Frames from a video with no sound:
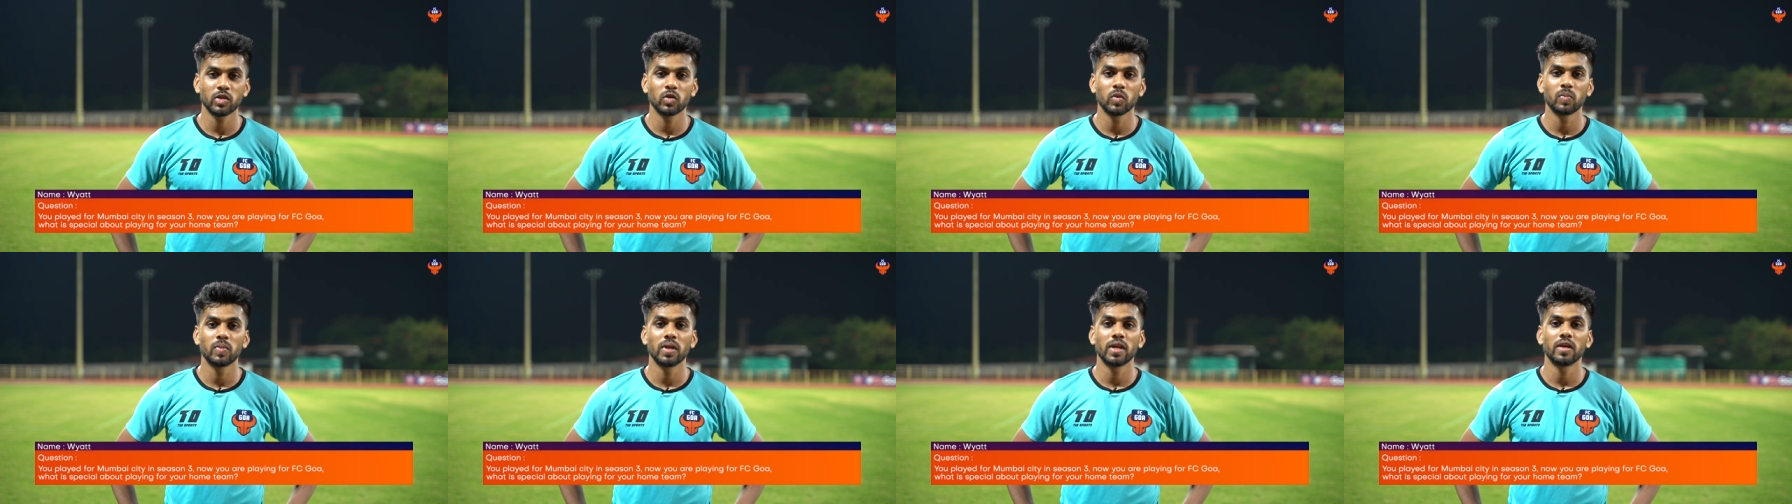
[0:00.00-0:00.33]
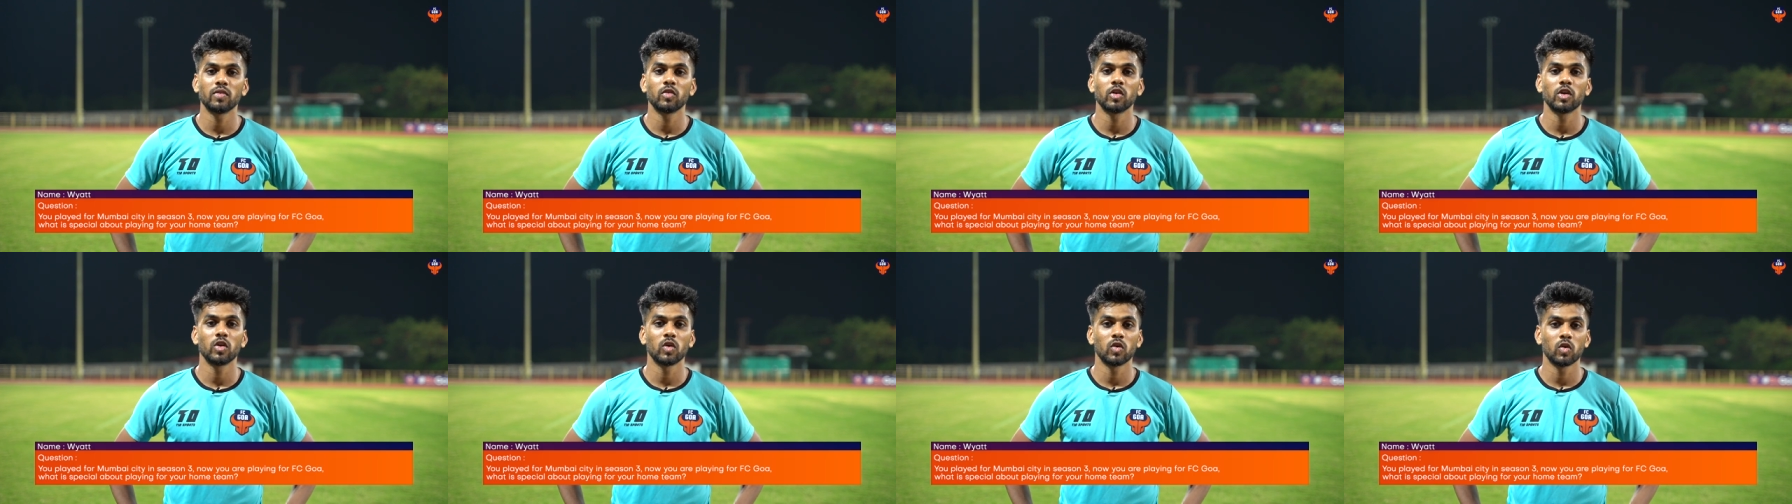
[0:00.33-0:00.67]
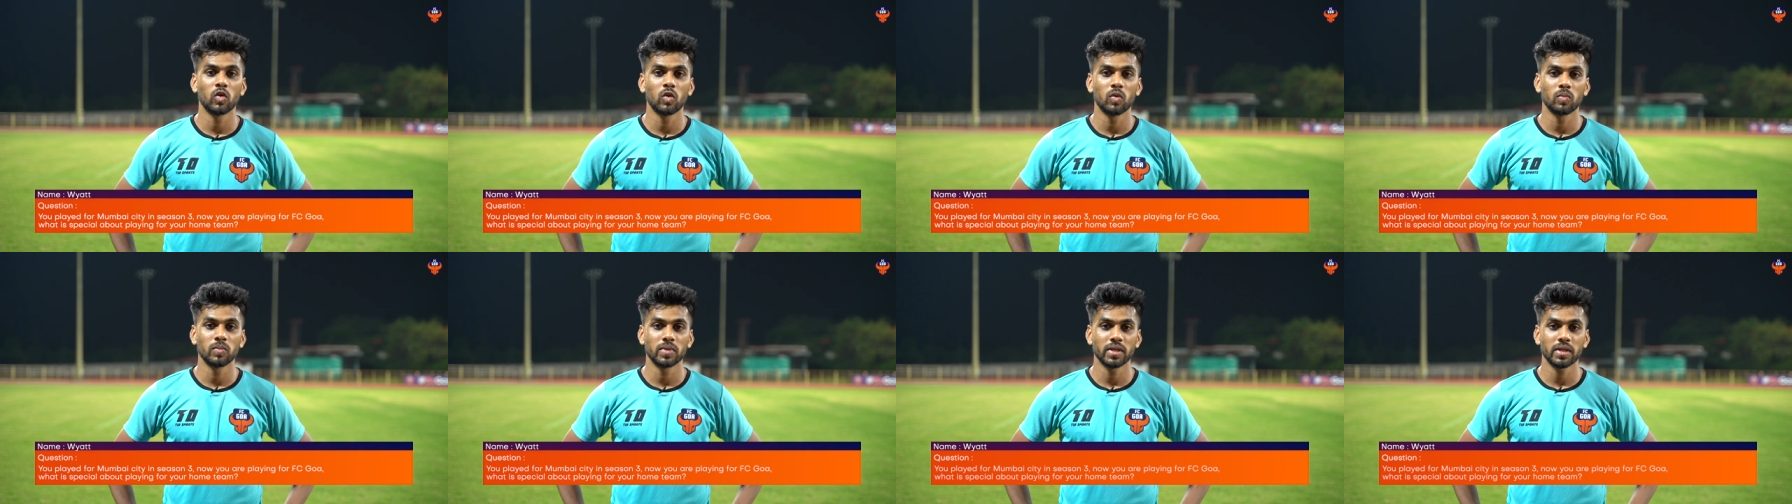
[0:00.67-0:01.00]
to play for your
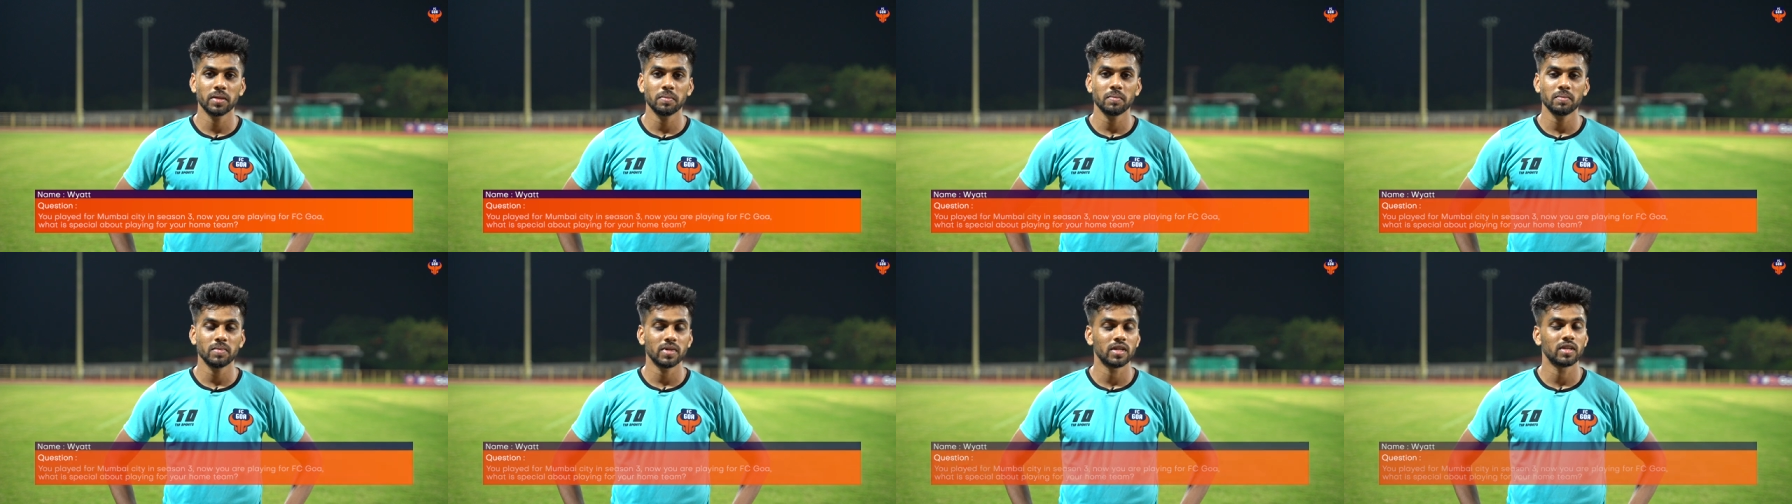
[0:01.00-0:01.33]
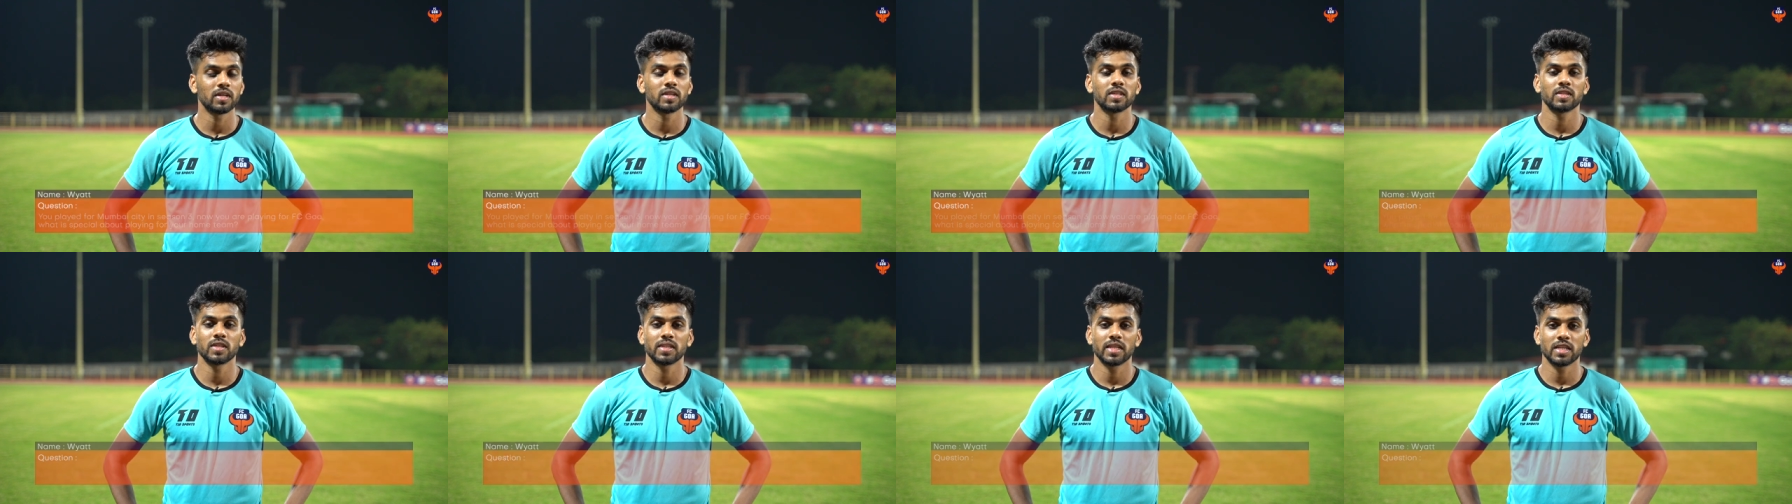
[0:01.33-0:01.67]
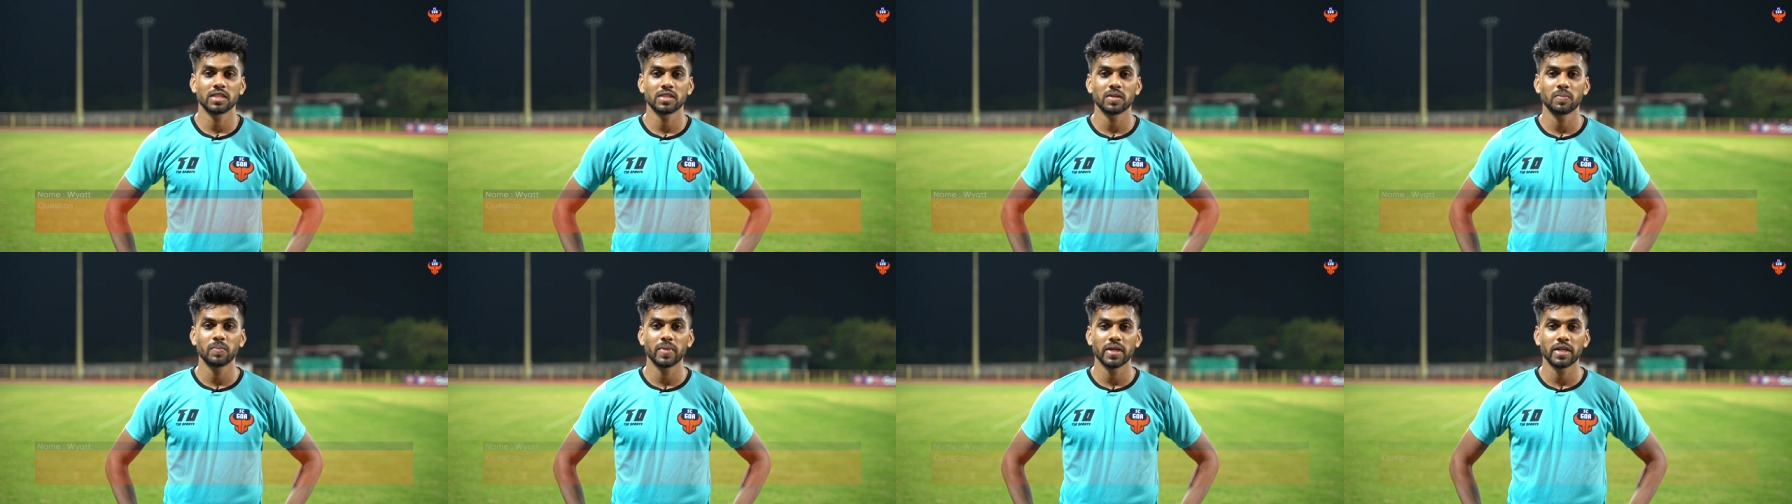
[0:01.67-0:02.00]
home team. so
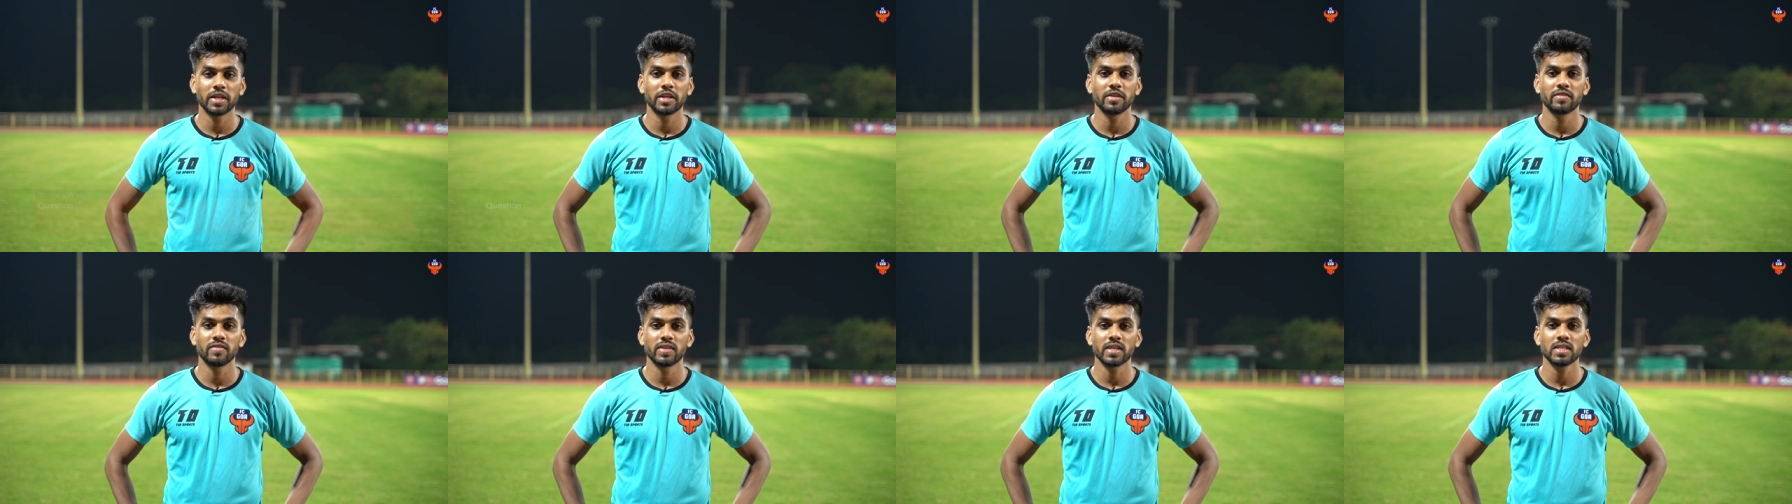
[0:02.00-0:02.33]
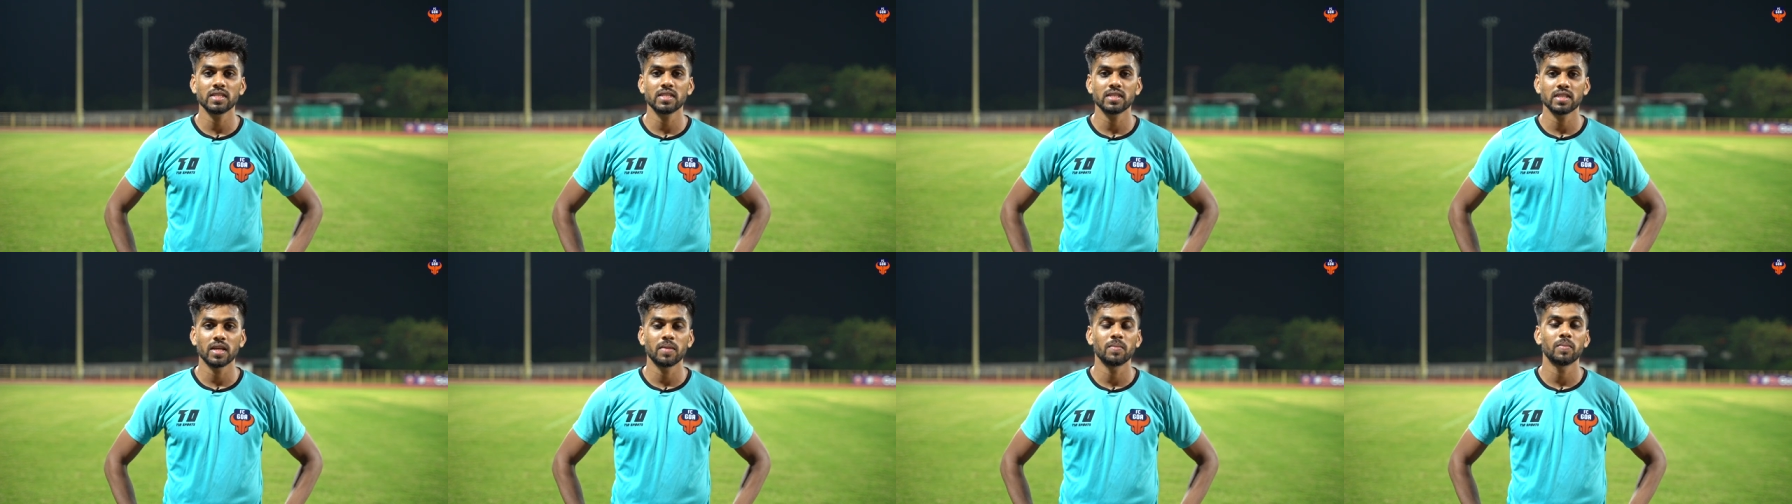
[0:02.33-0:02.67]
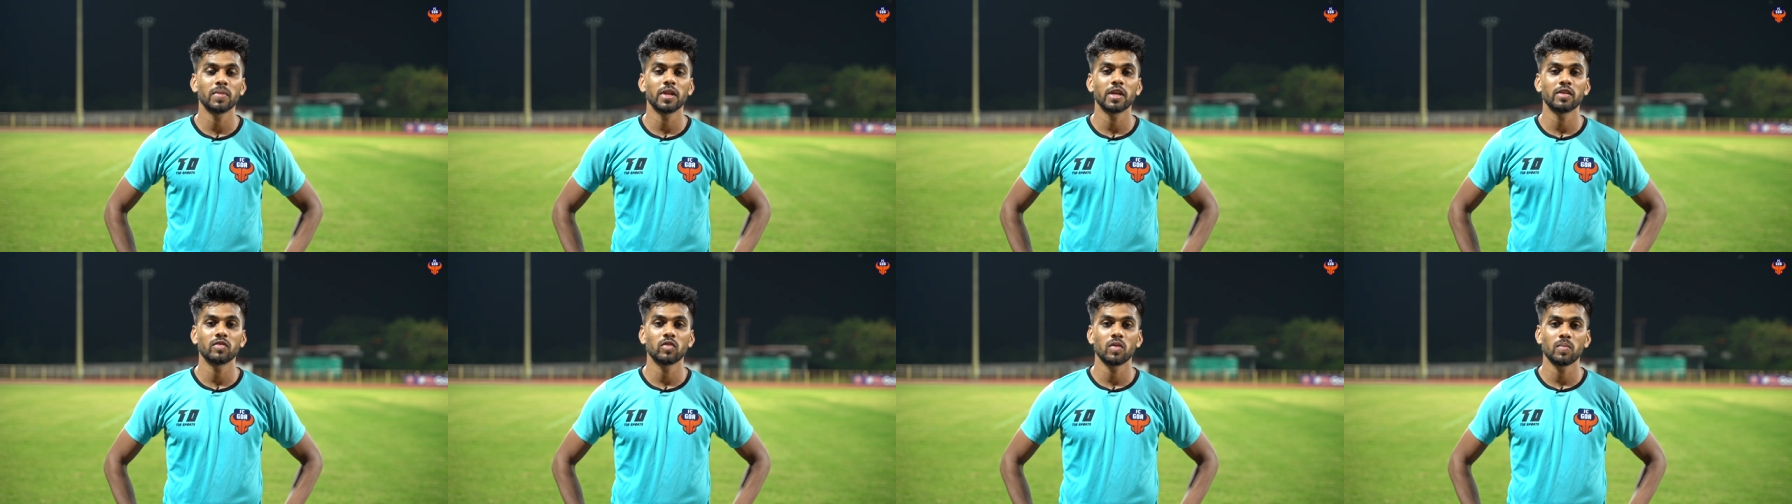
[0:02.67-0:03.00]
that's a big difference. I'm playing